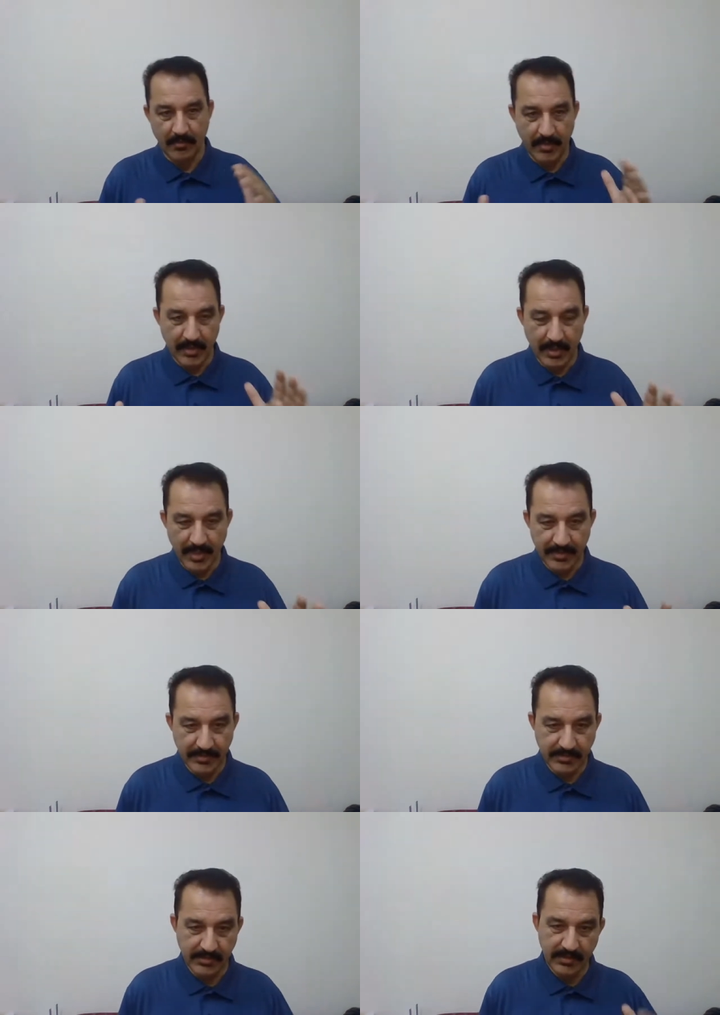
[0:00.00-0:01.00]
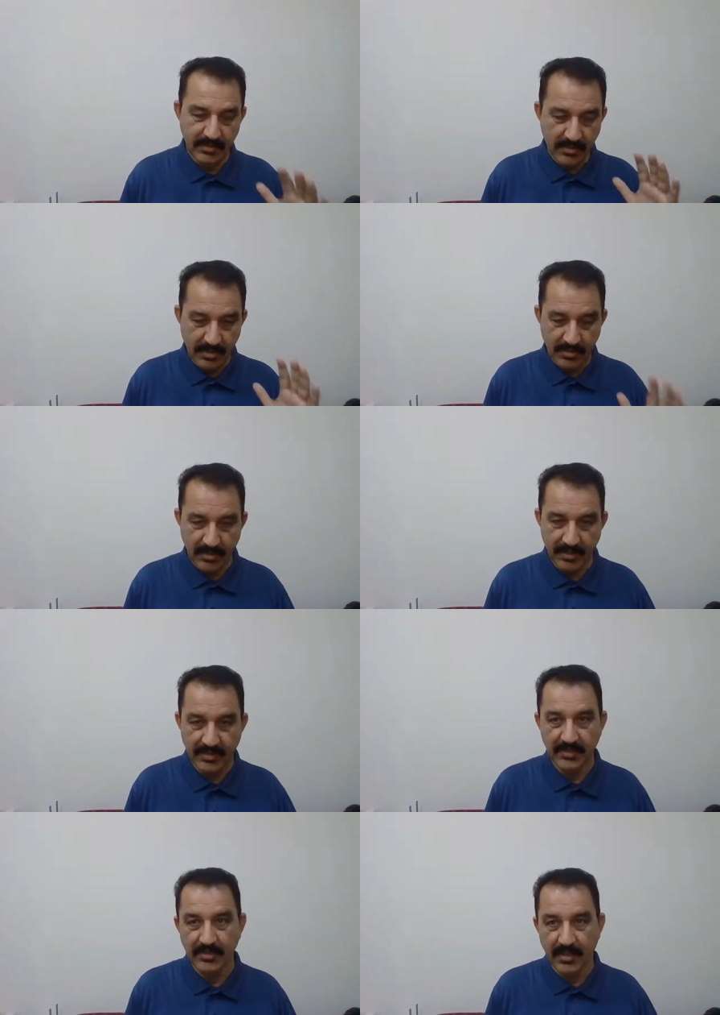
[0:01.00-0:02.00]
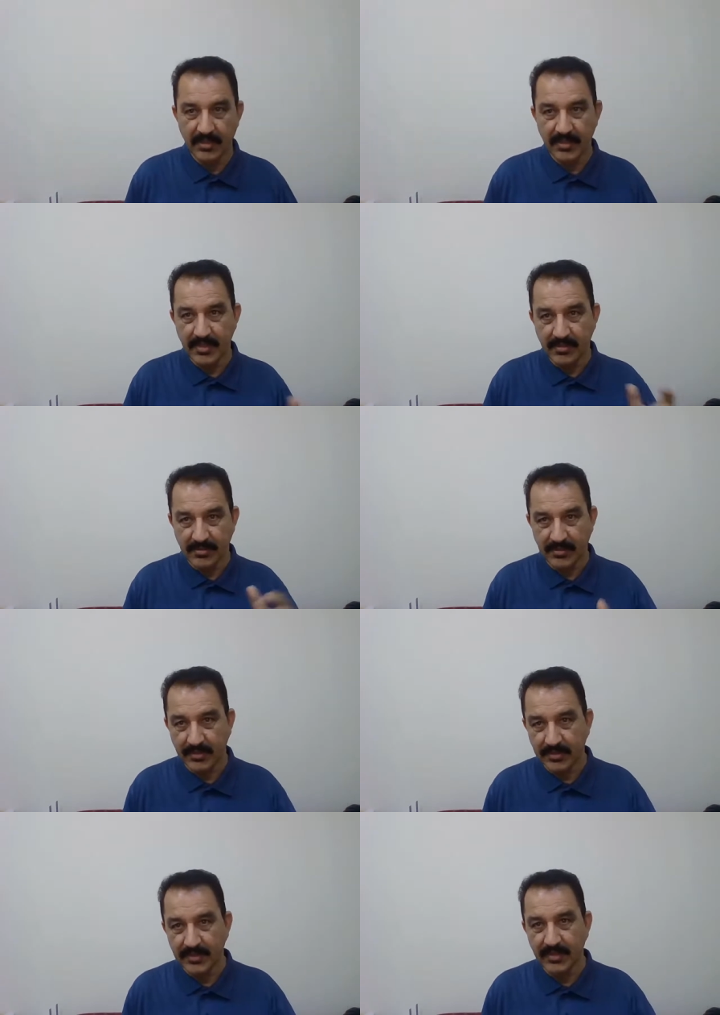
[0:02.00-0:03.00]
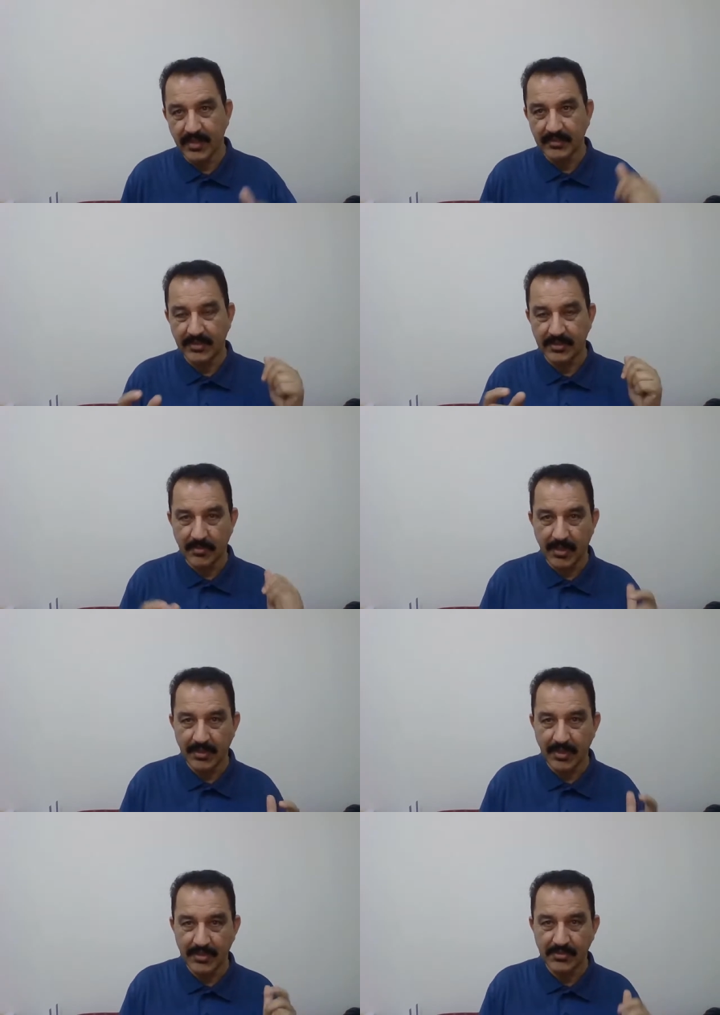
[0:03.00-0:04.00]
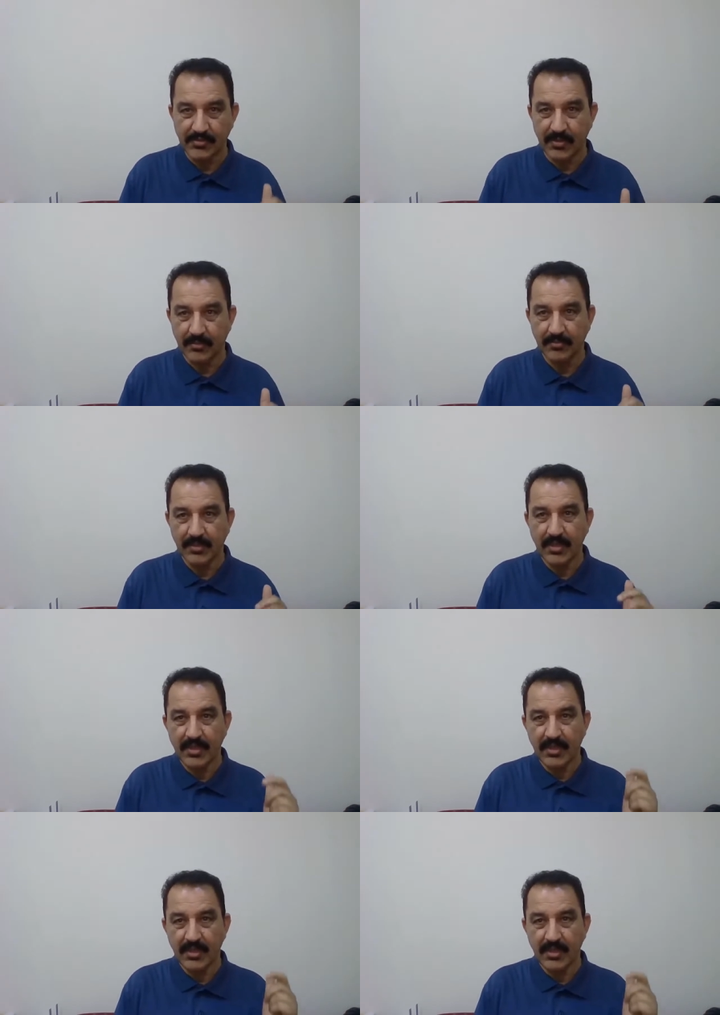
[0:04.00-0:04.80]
big lines, trunk line is already constructed, and the small lines from